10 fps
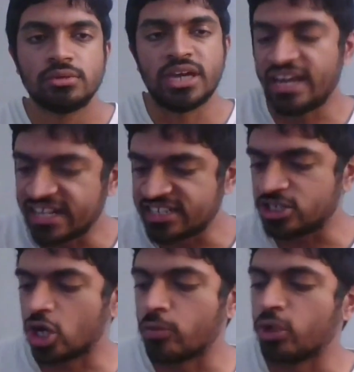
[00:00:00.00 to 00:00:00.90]
And let's
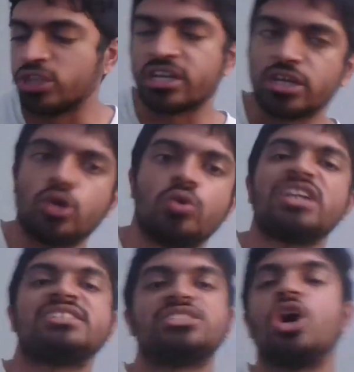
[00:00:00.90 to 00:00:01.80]
talk about that crowd.
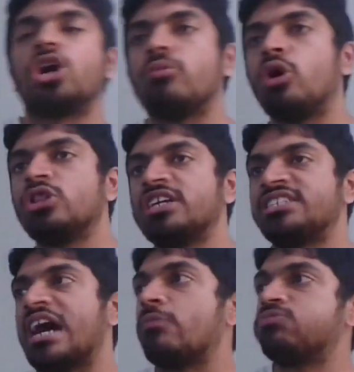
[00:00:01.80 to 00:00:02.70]
Let's talk about
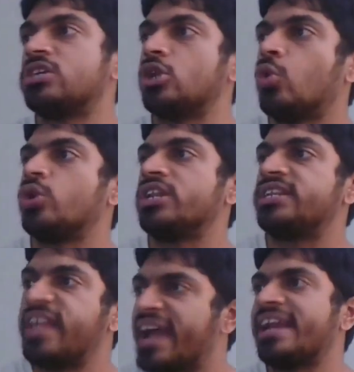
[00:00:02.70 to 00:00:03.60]
its absolute
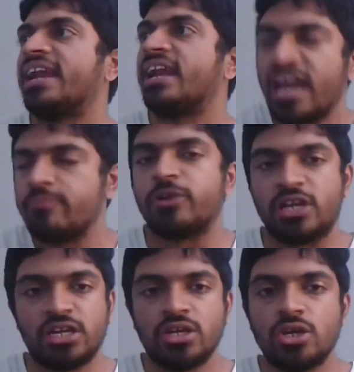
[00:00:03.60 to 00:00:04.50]
dead
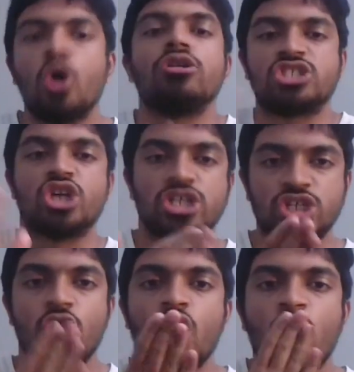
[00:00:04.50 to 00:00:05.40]
library. Oh, sorry.
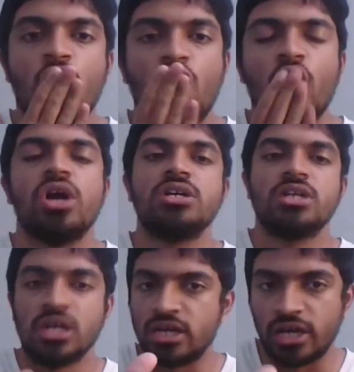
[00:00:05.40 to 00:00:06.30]
The
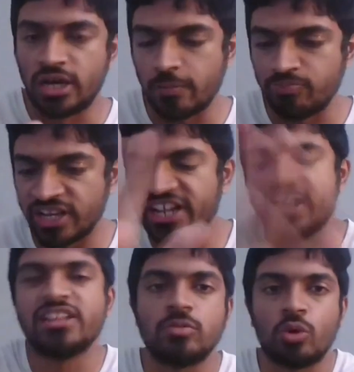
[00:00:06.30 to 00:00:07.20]

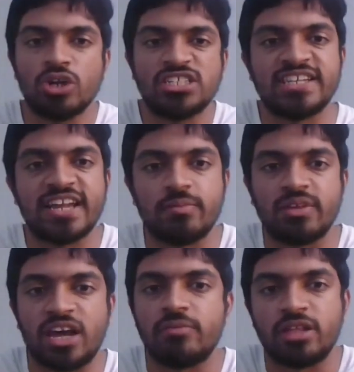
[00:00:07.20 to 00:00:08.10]
Narendra Modi Stadium
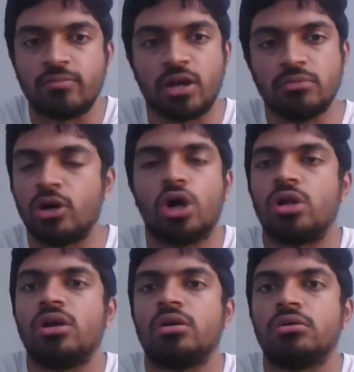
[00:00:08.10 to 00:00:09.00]
in Ahmedabad,
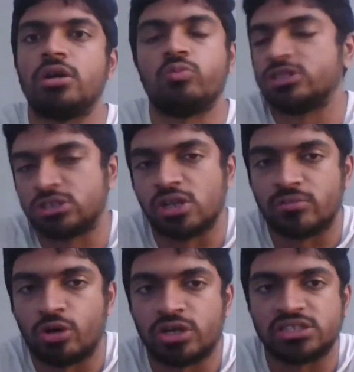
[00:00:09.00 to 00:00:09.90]
or it was called the
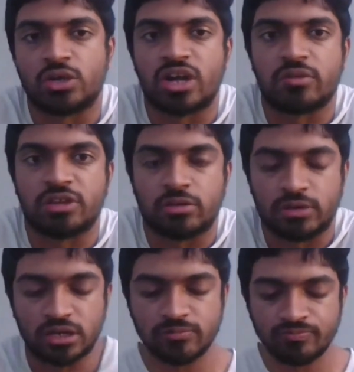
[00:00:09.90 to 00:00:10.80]
Montreal down Ahmedabad.